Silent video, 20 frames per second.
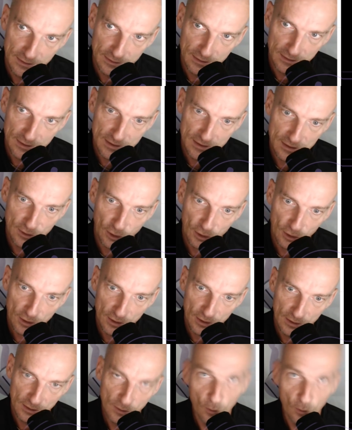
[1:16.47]
this
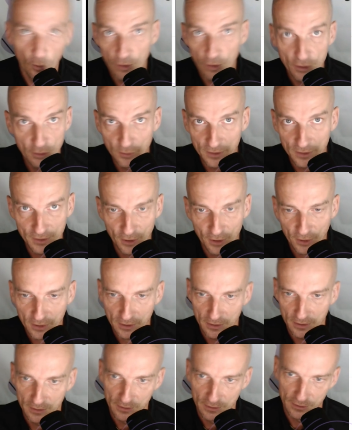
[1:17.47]
dog or your dog
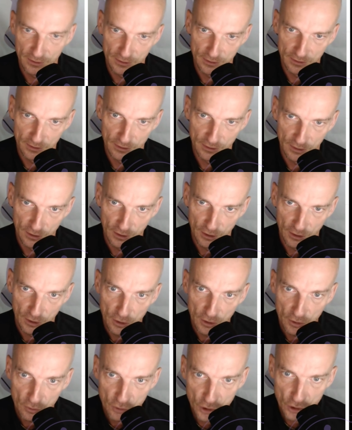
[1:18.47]

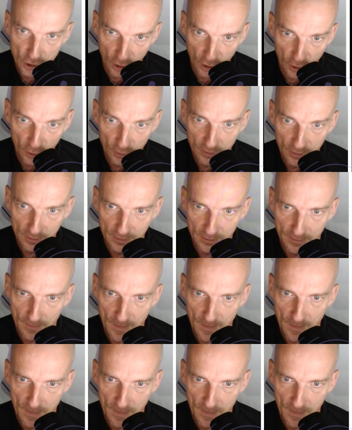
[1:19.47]
show